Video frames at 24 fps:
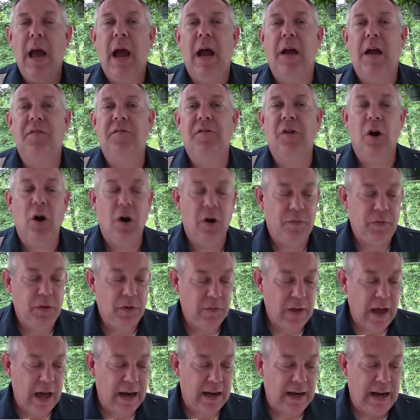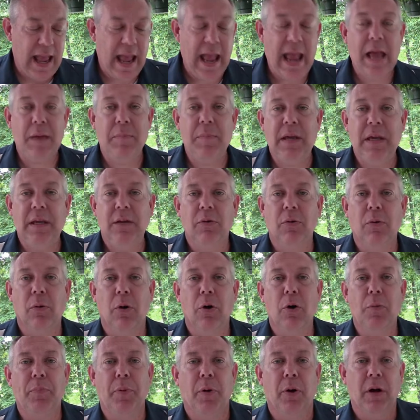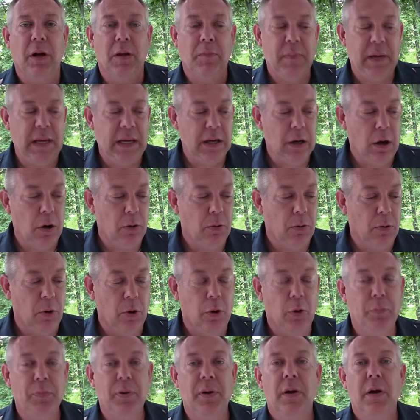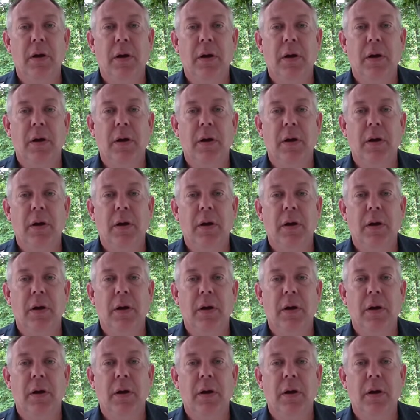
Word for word: And so if you've got an amine group or an amino group,